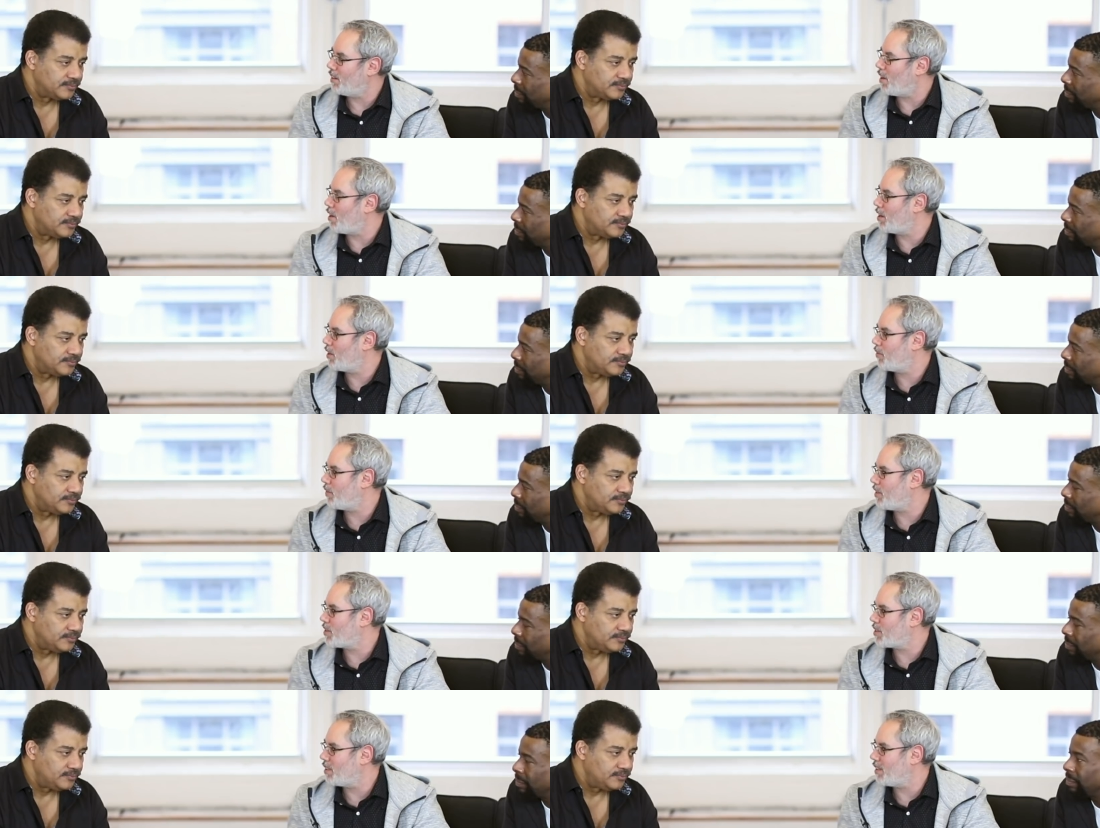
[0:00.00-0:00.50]

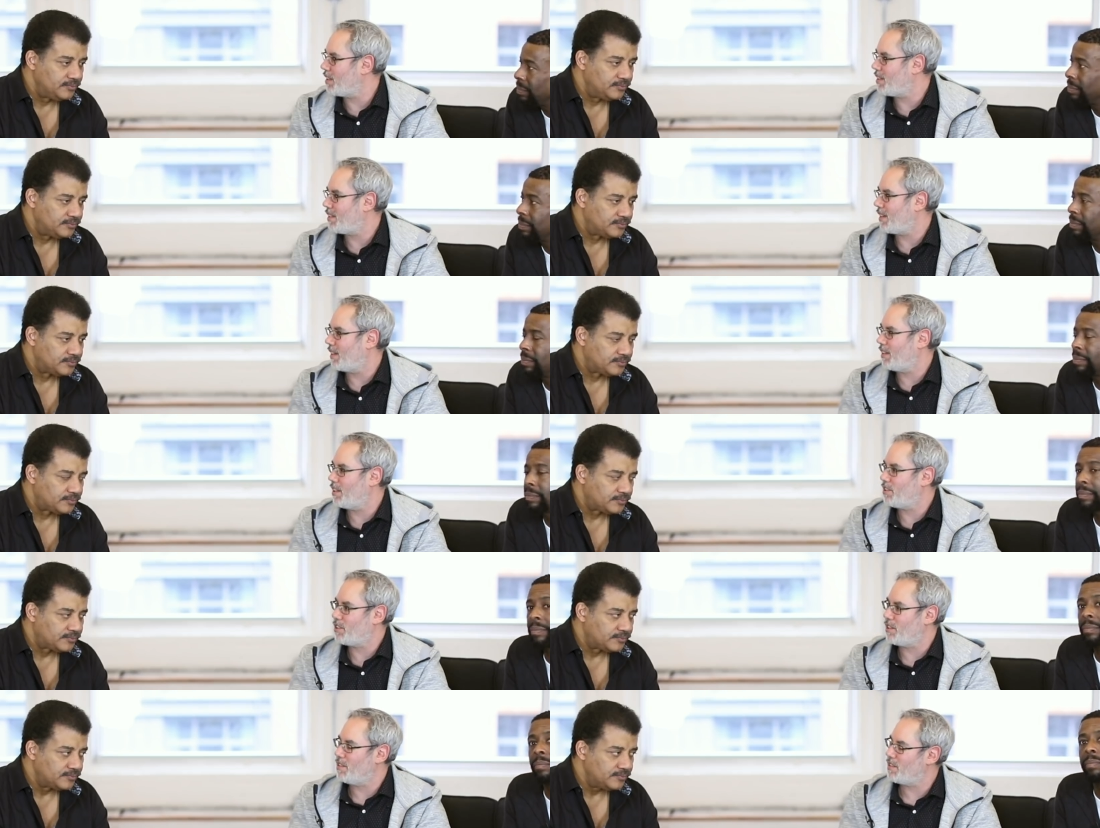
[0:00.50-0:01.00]
Speaker 1: and artificial
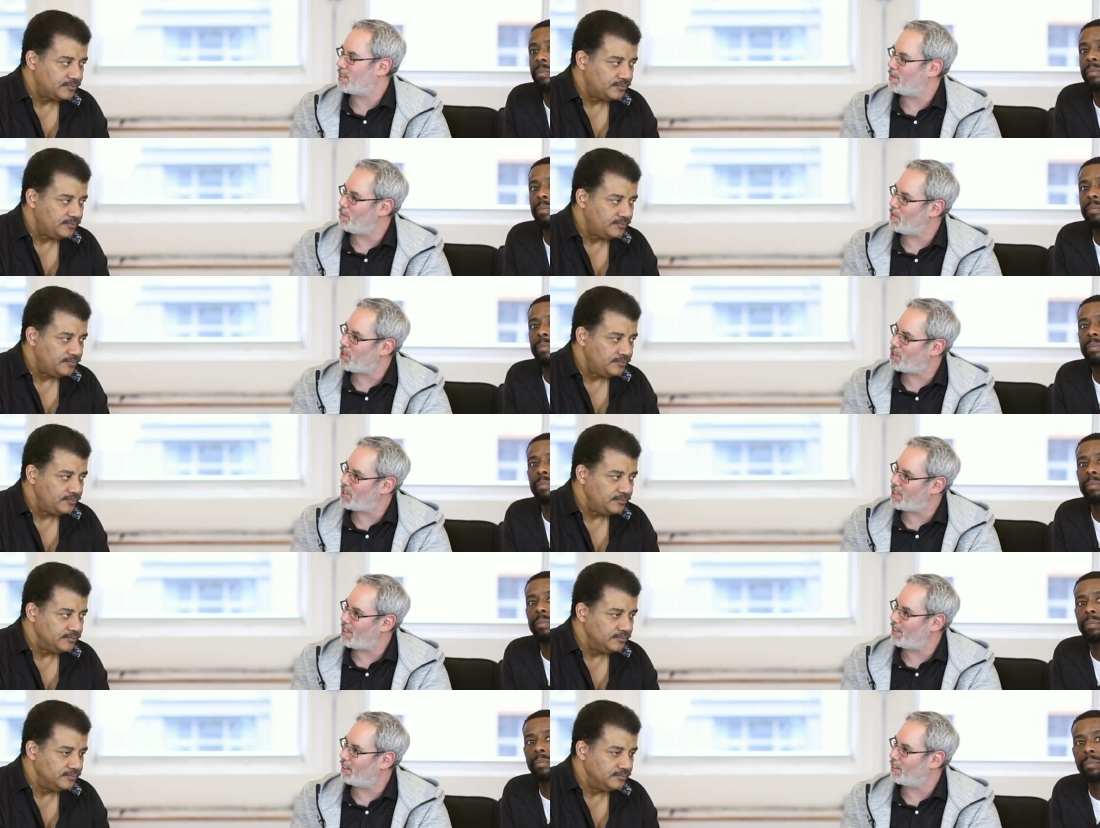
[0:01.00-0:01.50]
intelligence
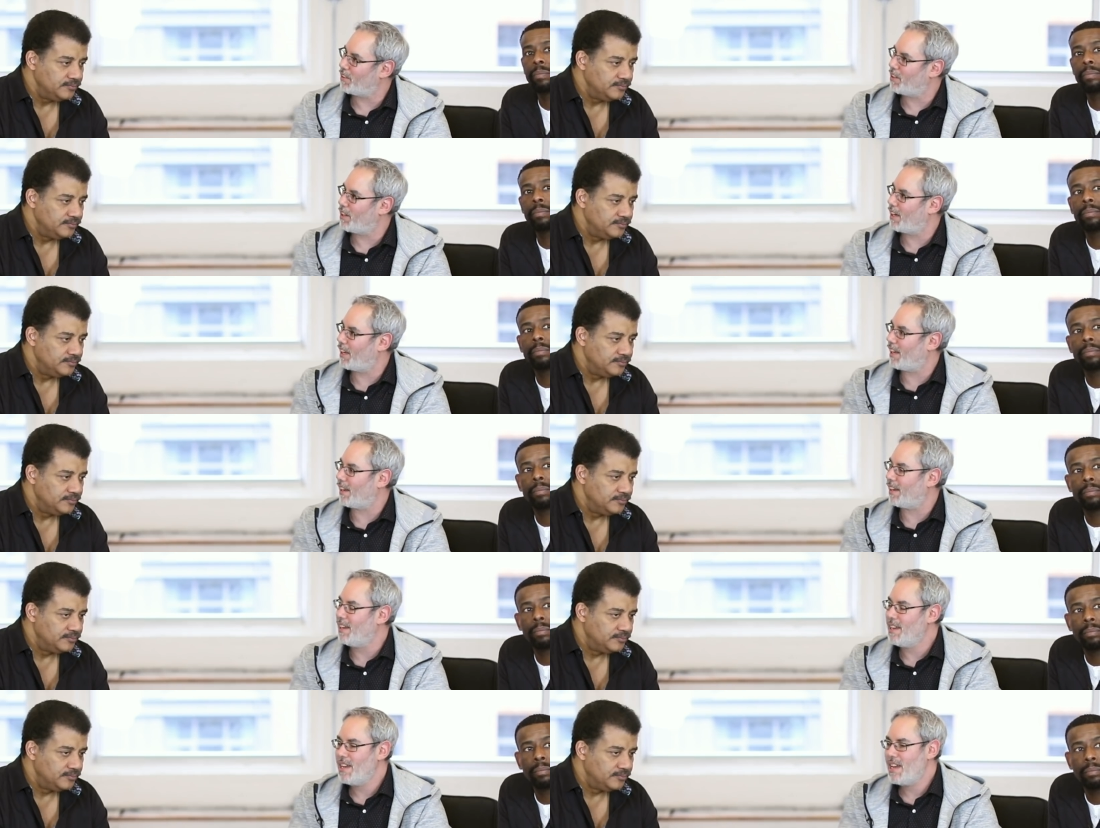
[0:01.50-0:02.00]
and machine
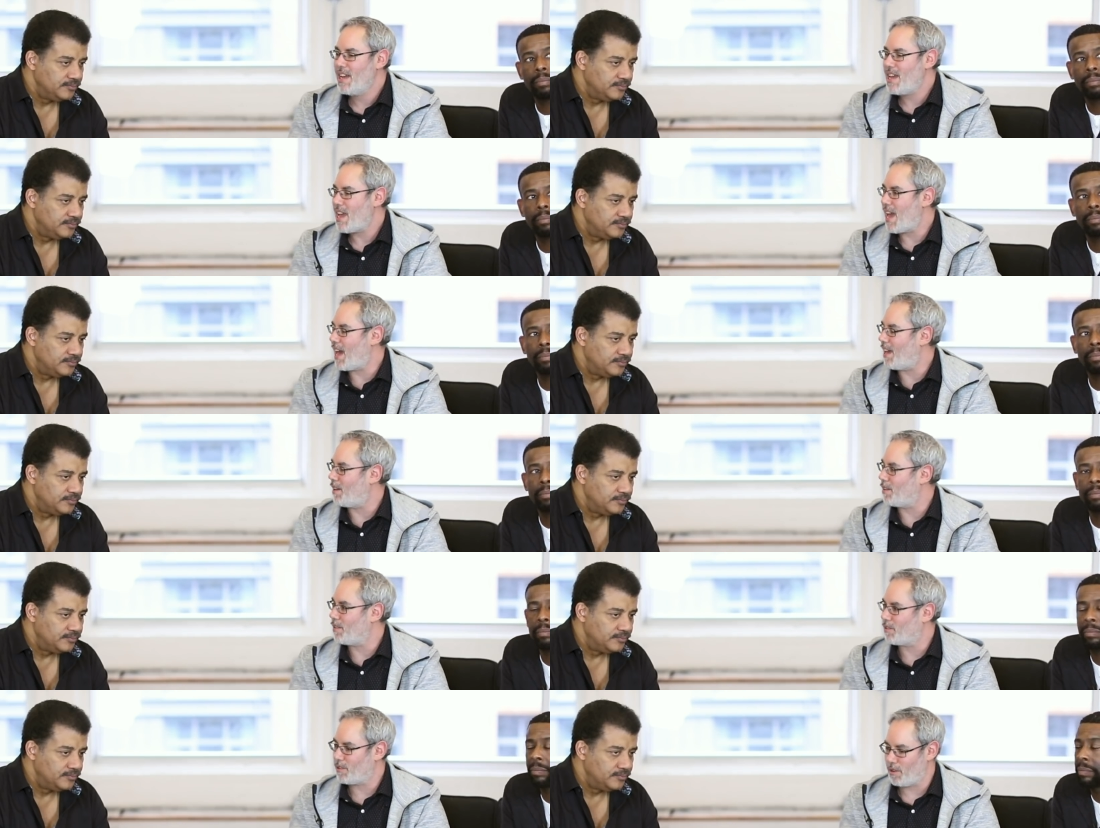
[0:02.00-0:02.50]
learning
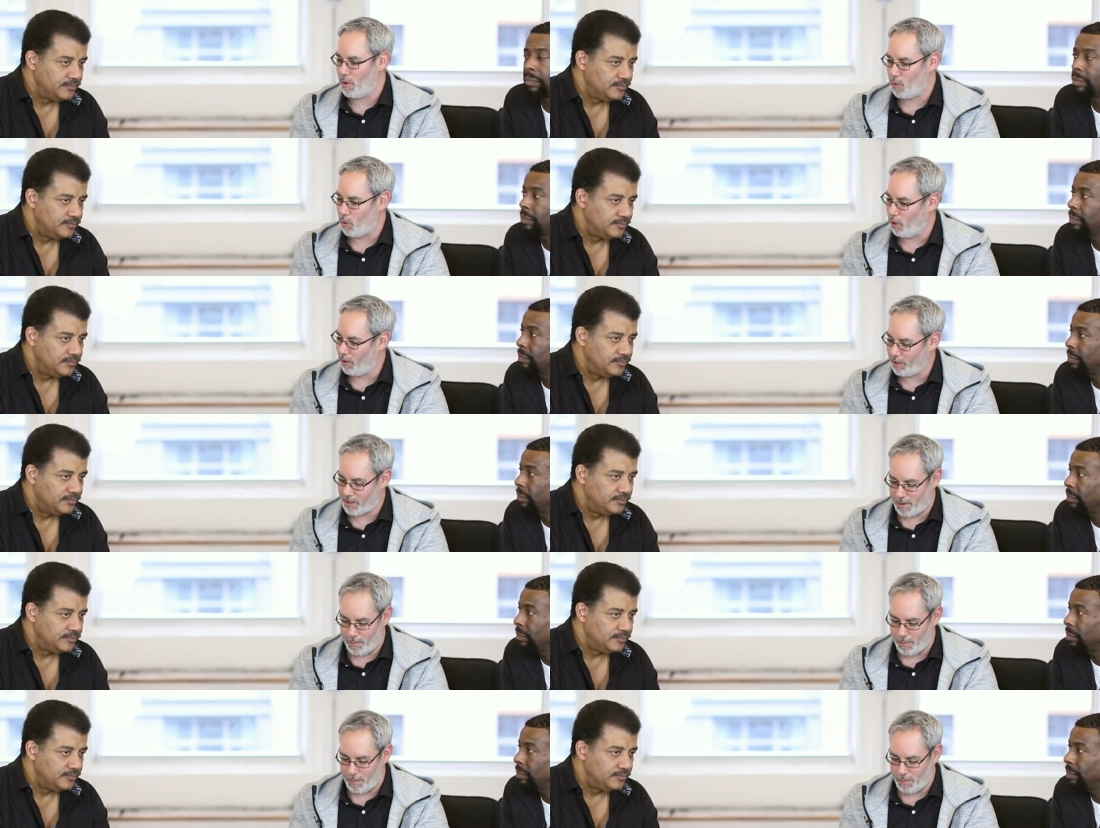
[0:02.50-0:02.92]
and will